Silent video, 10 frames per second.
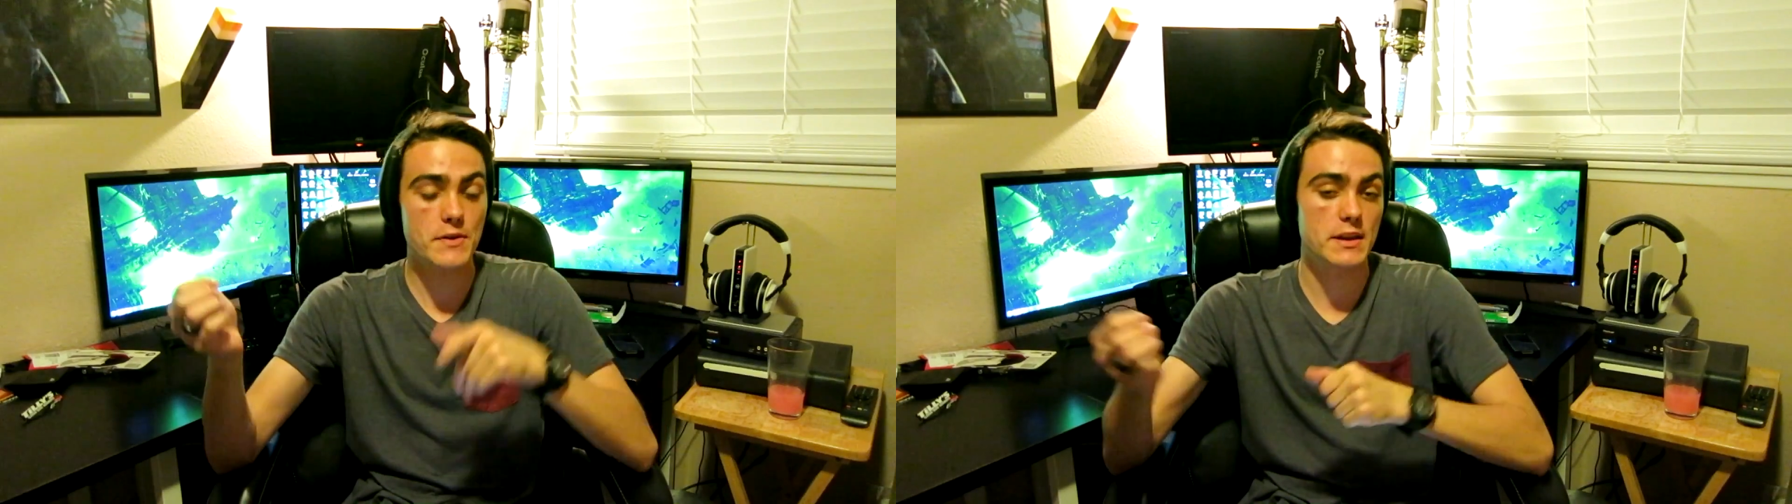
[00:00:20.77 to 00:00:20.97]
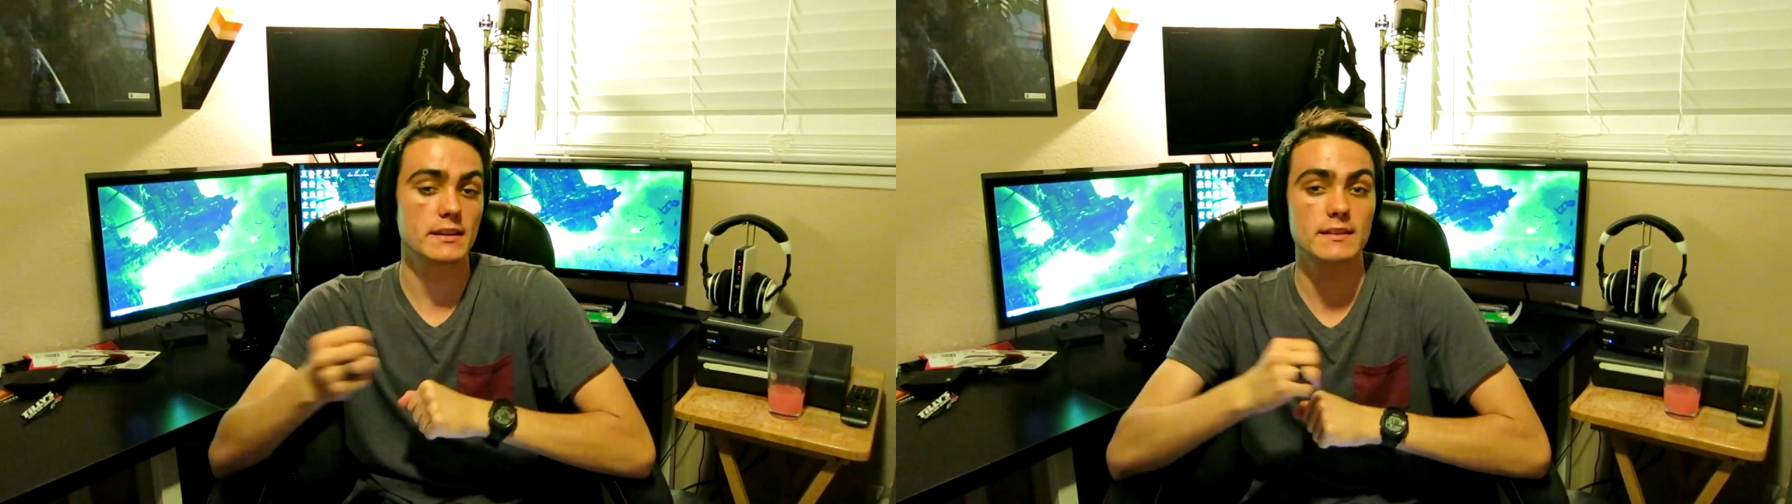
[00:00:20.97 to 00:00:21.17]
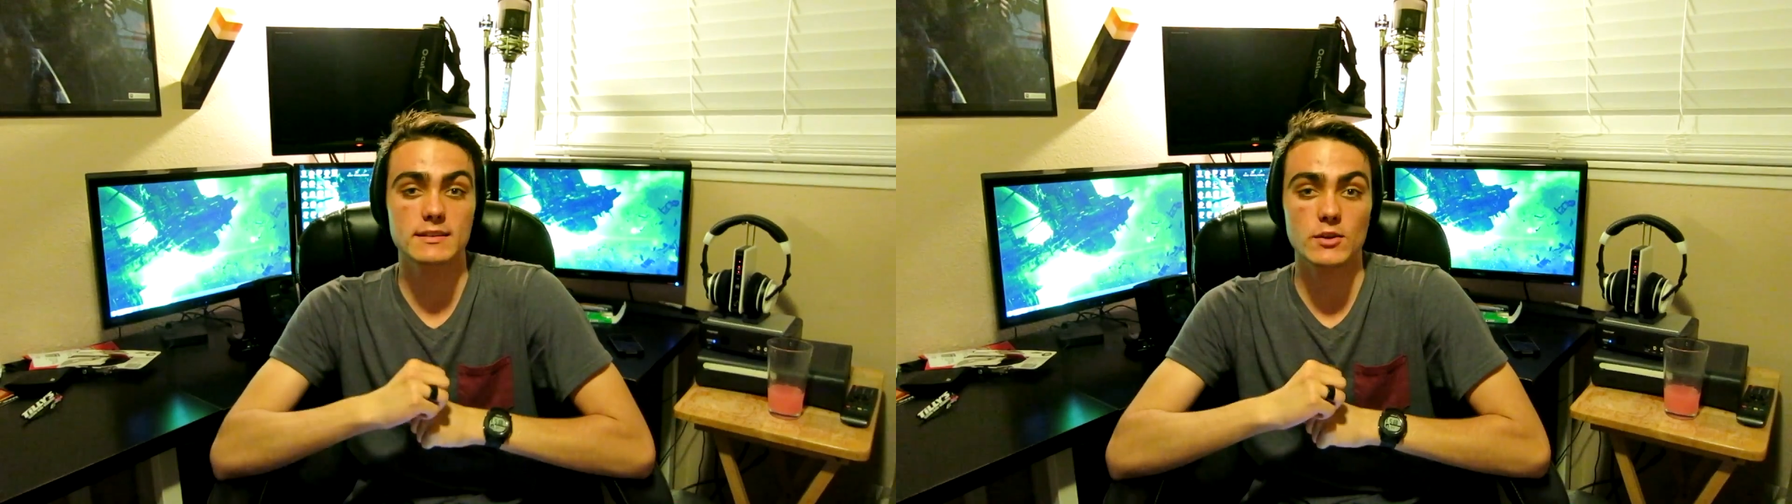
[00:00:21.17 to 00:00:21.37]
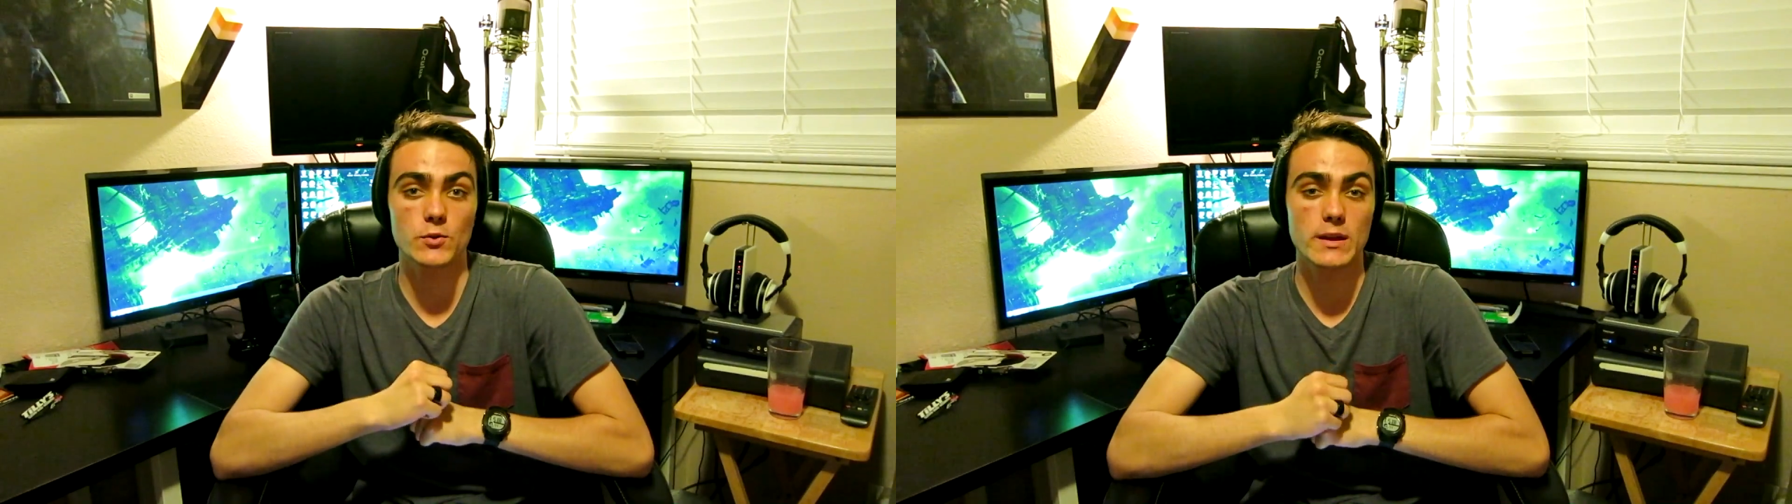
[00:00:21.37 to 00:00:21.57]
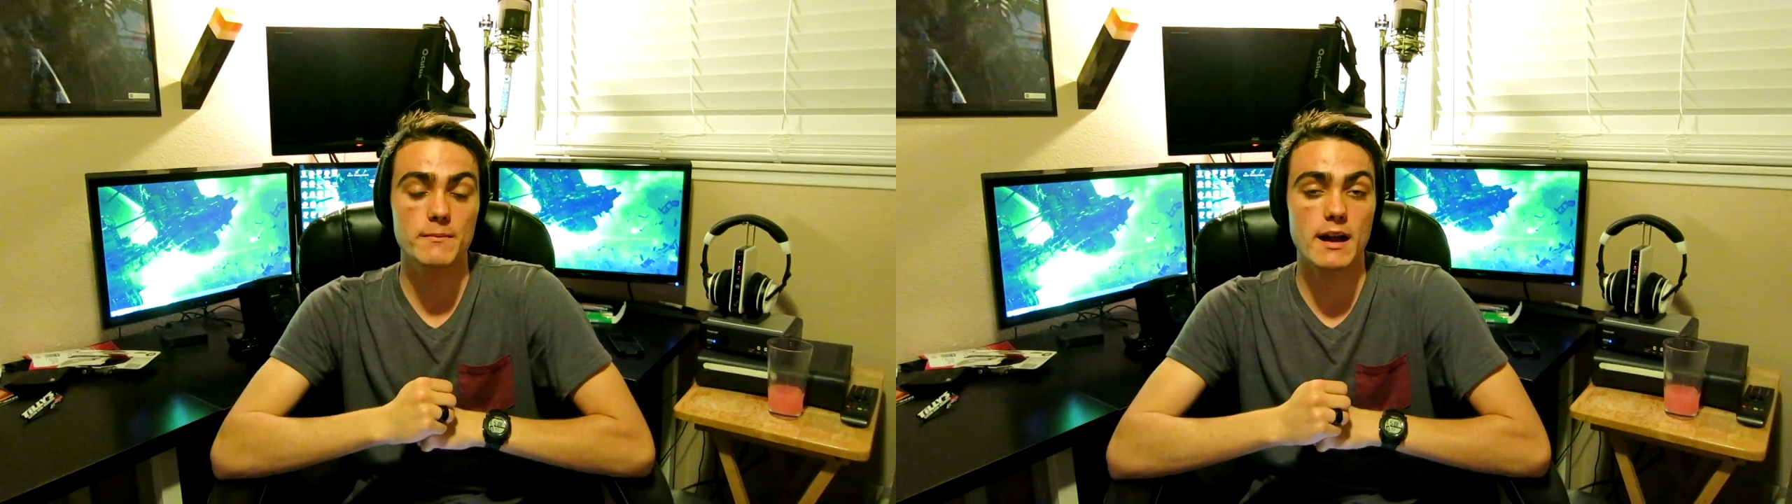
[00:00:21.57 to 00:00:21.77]
hitting this
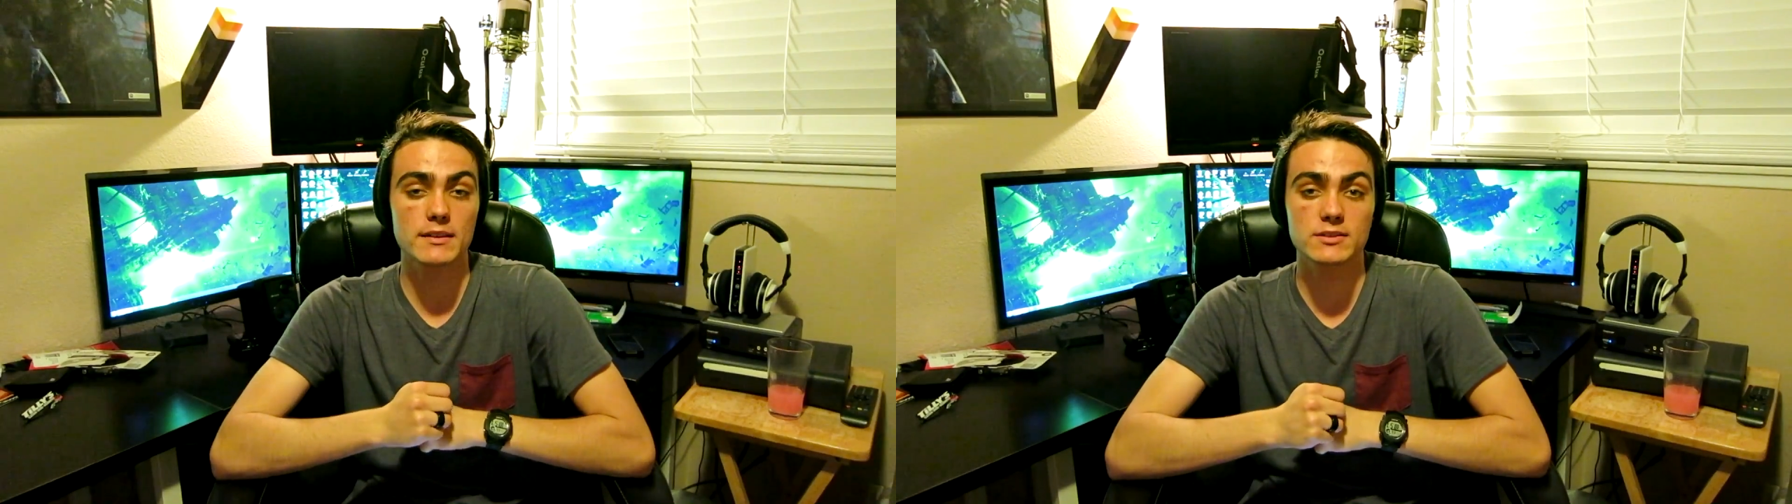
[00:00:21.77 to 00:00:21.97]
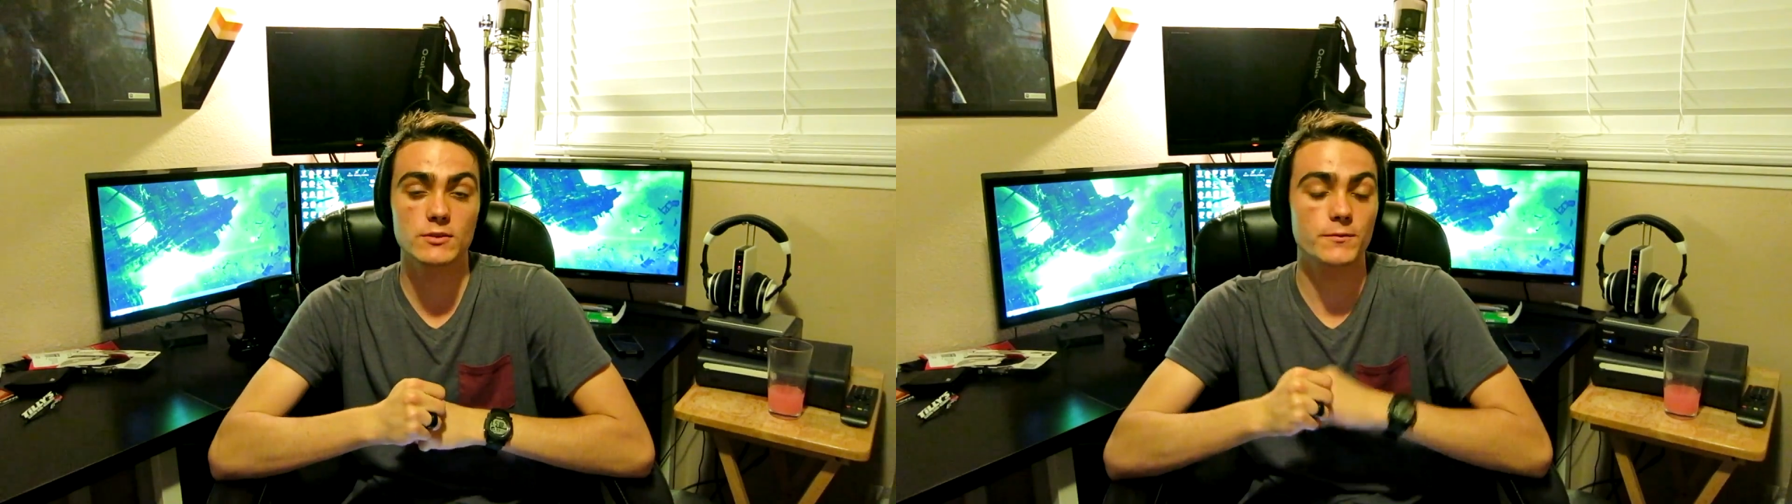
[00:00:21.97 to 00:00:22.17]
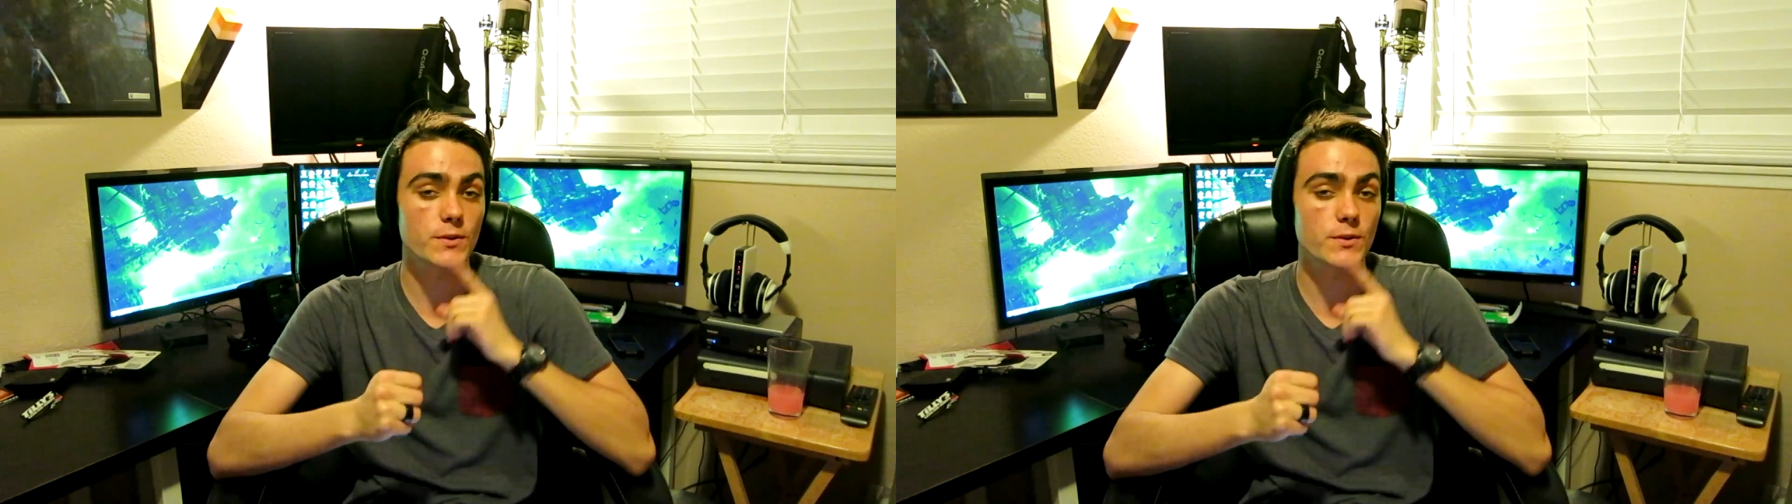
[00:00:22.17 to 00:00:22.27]
great milestone.